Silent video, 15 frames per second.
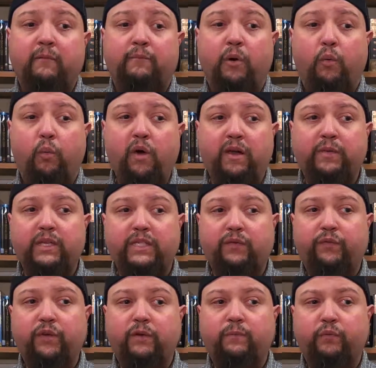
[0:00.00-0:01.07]
But where this
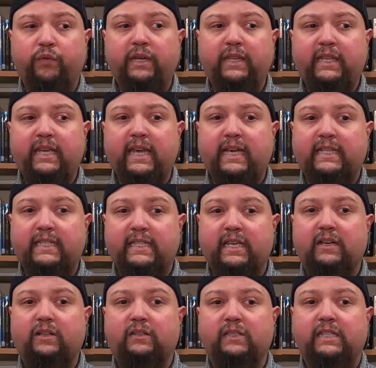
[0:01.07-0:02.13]
film really
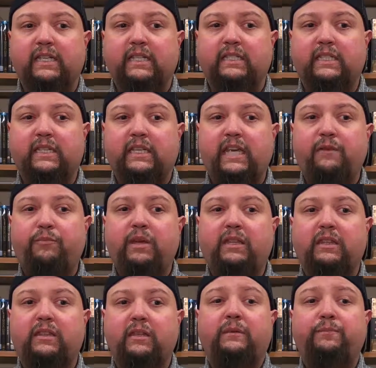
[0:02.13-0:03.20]
excels is
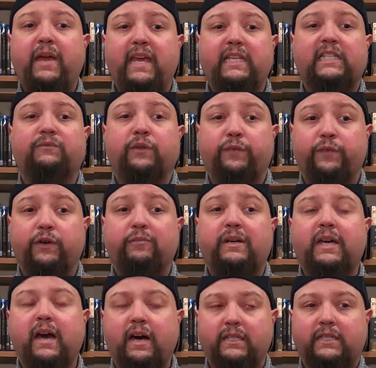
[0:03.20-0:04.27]
keeping the pace of the film
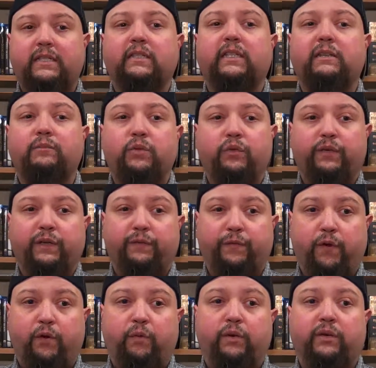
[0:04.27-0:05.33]
constantly moving
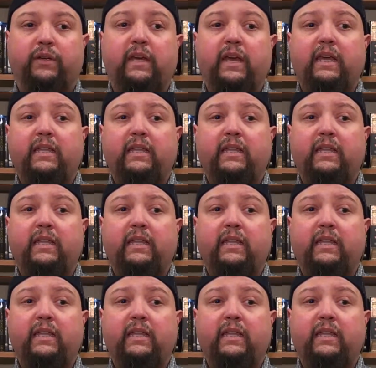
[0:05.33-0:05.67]
forward.